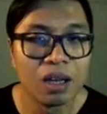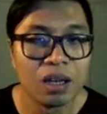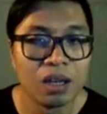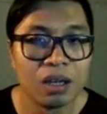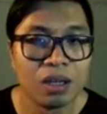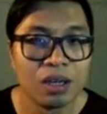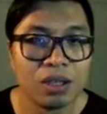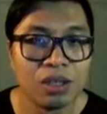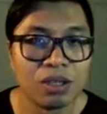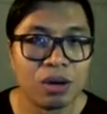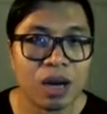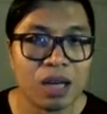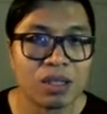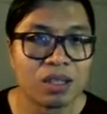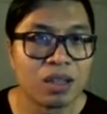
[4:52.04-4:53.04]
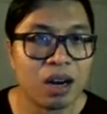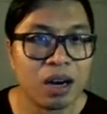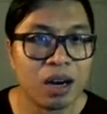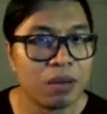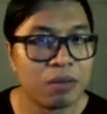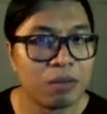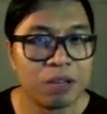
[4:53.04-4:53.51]
So I started
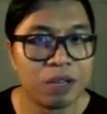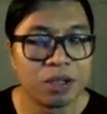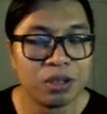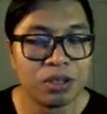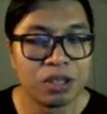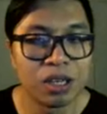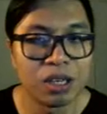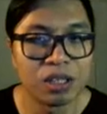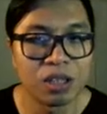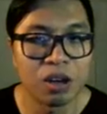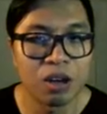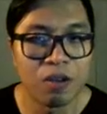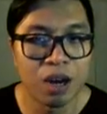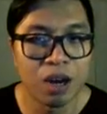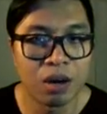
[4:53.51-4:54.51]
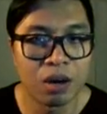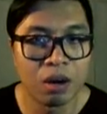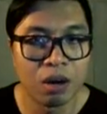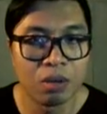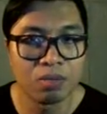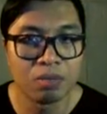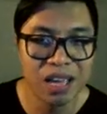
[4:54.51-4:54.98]
with using a software called
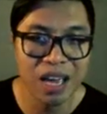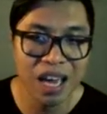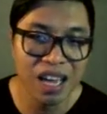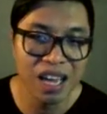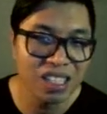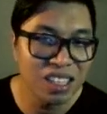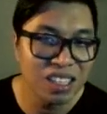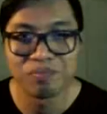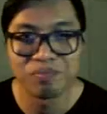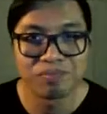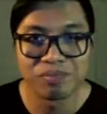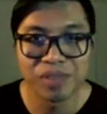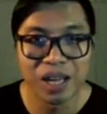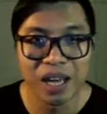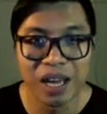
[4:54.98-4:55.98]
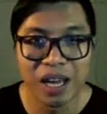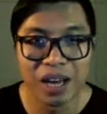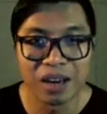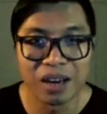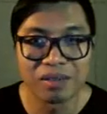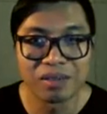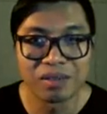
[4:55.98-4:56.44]
Acid, and
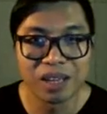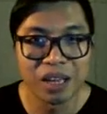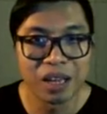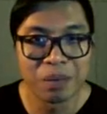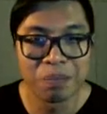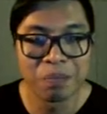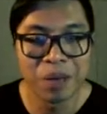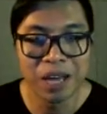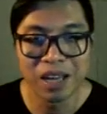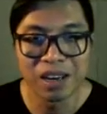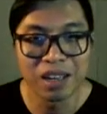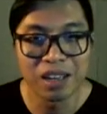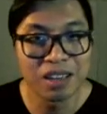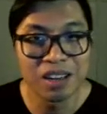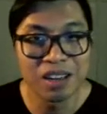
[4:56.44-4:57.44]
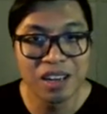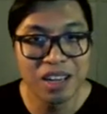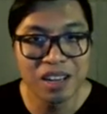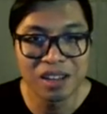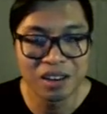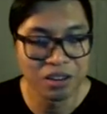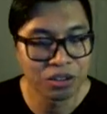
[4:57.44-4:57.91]
back in 1998 there
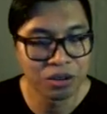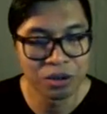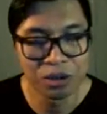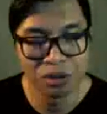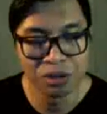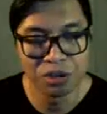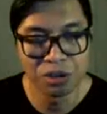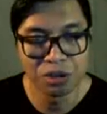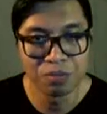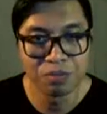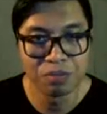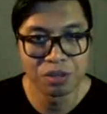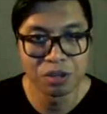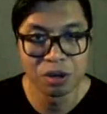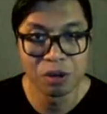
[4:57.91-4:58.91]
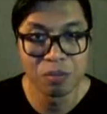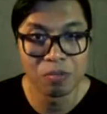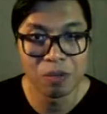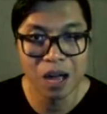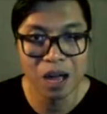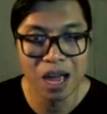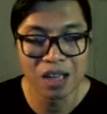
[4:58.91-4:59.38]
is no YouTube, so
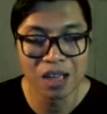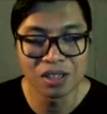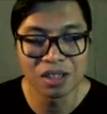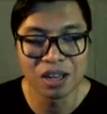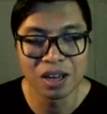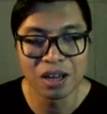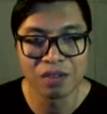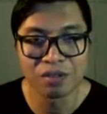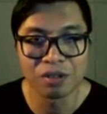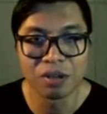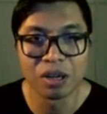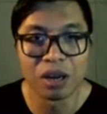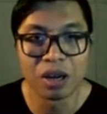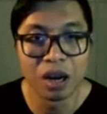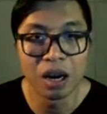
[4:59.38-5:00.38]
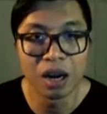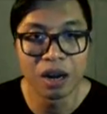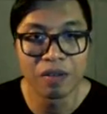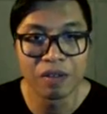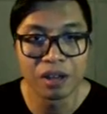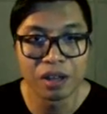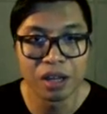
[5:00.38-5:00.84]
I just kind of have to learn
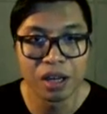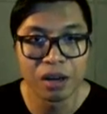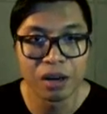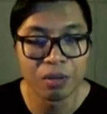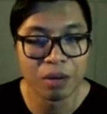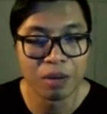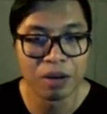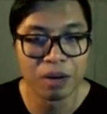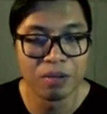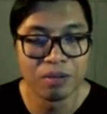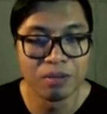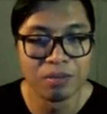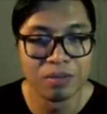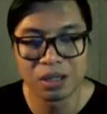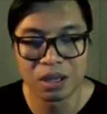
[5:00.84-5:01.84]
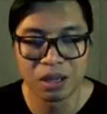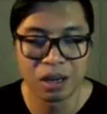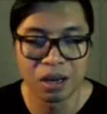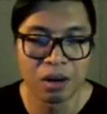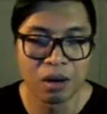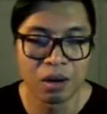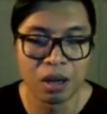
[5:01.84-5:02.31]
everything on my own. there are a
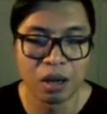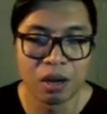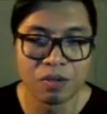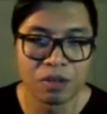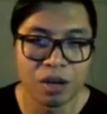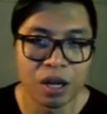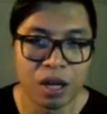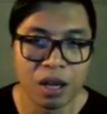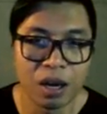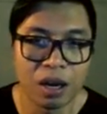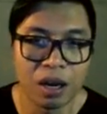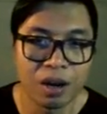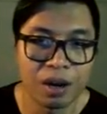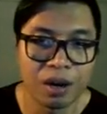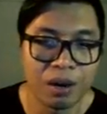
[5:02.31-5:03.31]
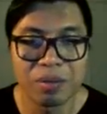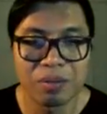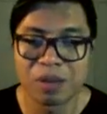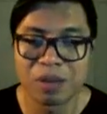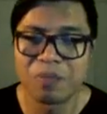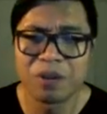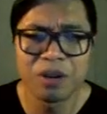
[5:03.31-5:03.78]
lot of trial and error.
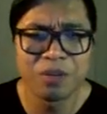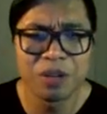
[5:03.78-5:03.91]
Computer Music